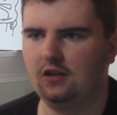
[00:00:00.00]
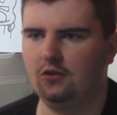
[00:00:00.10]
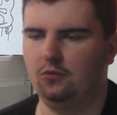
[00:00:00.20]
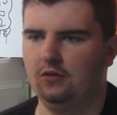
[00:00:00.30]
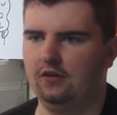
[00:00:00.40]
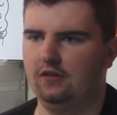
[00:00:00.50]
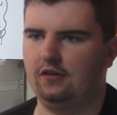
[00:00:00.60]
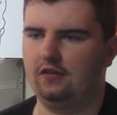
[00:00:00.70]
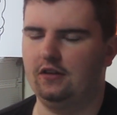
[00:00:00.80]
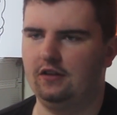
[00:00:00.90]
There was
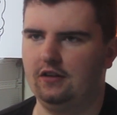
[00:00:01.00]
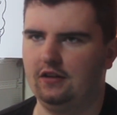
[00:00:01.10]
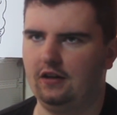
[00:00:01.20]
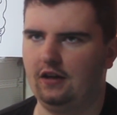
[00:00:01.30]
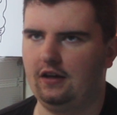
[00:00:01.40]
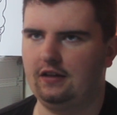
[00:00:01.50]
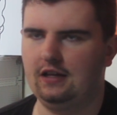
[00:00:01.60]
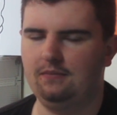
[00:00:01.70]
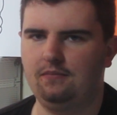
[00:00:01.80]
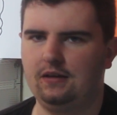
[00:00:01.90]
the
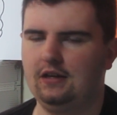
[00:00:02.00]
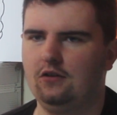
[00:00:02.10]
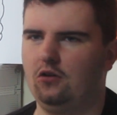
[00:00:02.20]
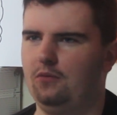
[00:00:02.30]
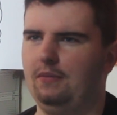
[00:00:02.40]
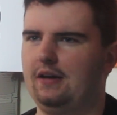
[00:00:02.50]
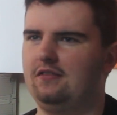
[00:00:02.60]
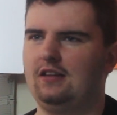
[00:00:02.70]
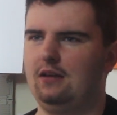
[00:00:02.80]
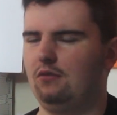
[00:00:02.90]
EP or
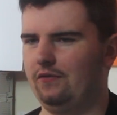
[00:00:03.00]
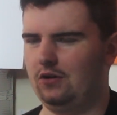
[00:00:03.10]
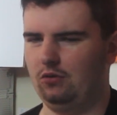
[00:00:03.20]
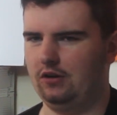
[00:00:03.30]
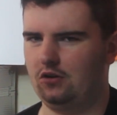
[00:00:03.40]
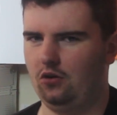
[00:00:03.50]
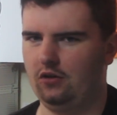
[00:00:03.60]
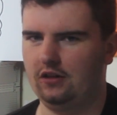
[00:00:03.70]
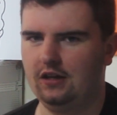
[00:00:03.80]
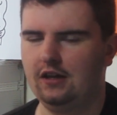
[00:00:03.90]
mixtape, whatever you want to
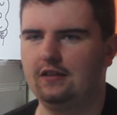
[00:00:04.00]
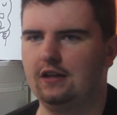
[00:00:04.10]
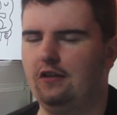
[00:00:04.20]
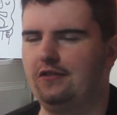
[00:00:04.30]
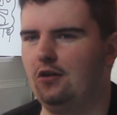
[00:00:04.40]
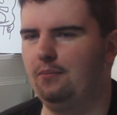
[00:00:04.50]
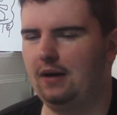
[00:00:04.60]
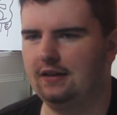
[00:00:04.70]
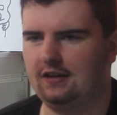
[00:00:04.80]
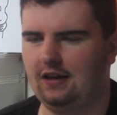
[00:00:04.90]
call it, that he released on
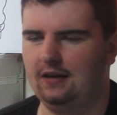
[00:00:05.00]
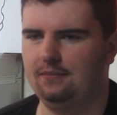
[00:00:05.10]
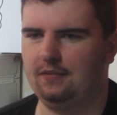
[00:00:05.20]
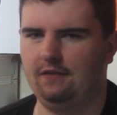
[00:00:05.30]
Bandcamp.